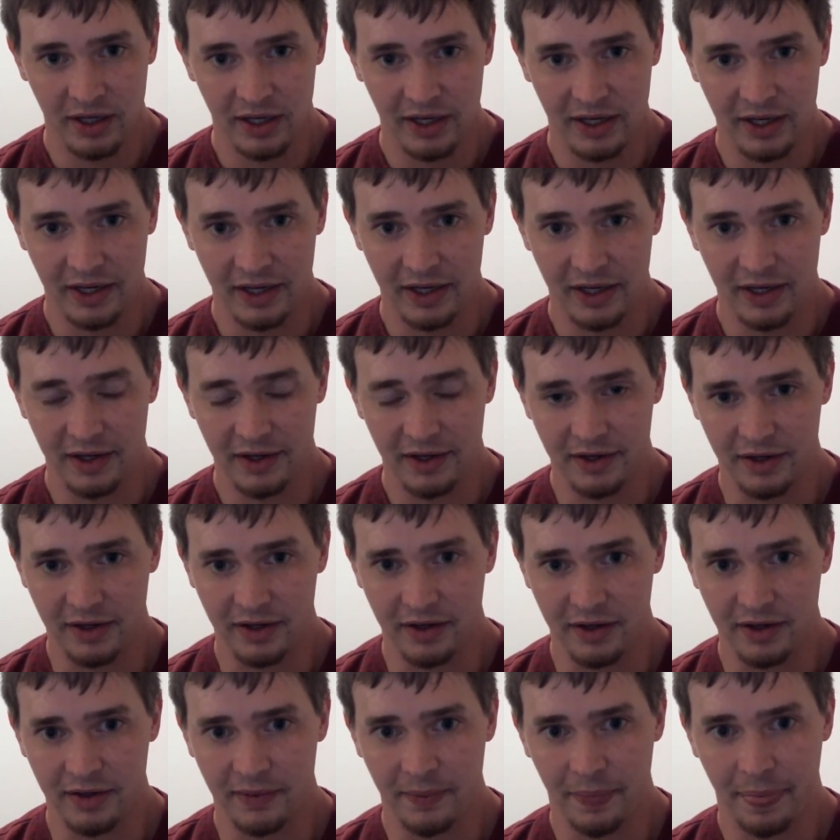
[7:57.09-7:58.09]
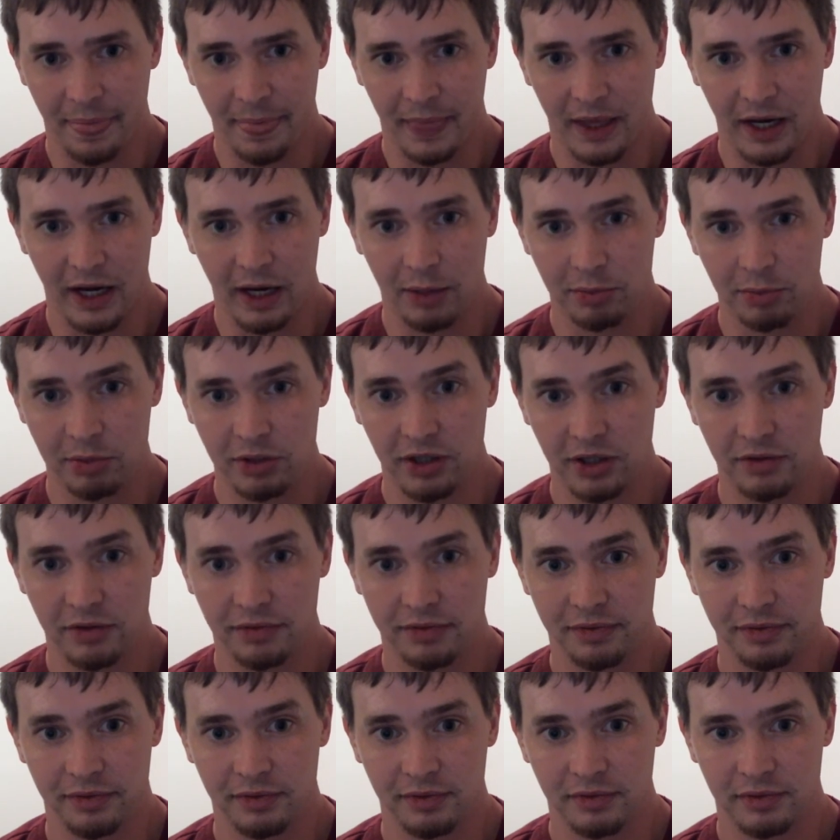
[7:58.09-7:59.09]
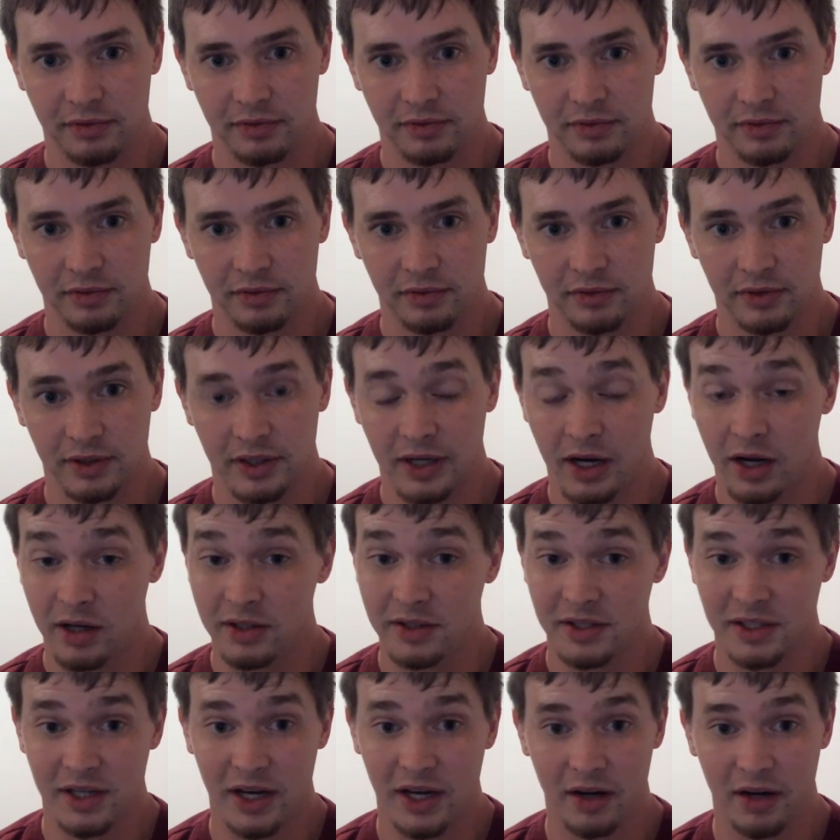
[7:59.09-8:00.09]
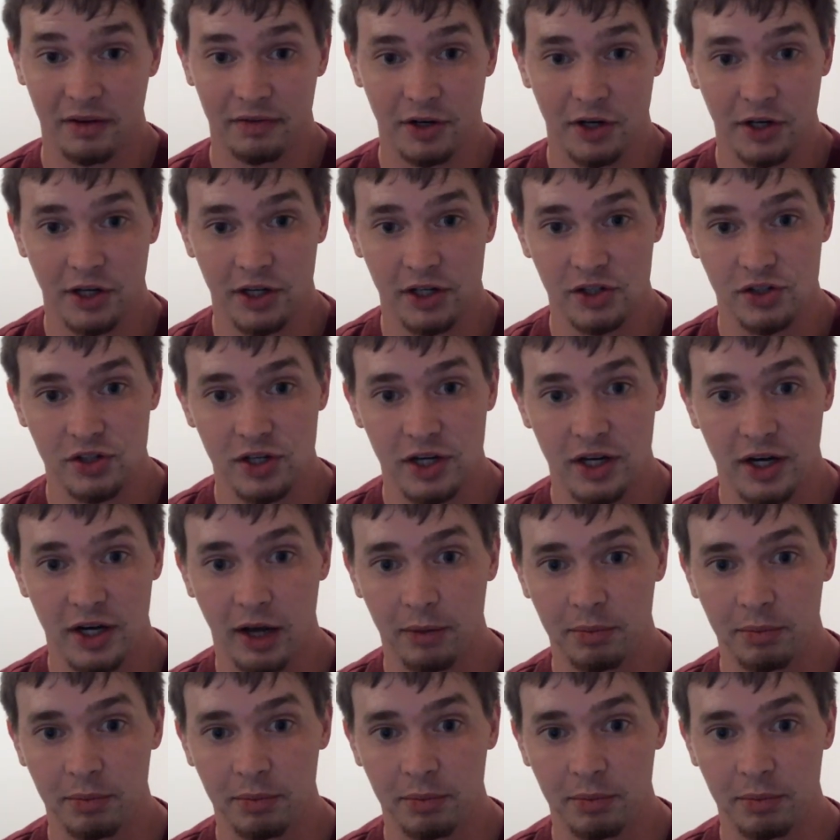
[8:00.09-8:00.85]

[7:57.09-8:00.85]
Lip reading: And I believe, and Hunt's got a very good chin.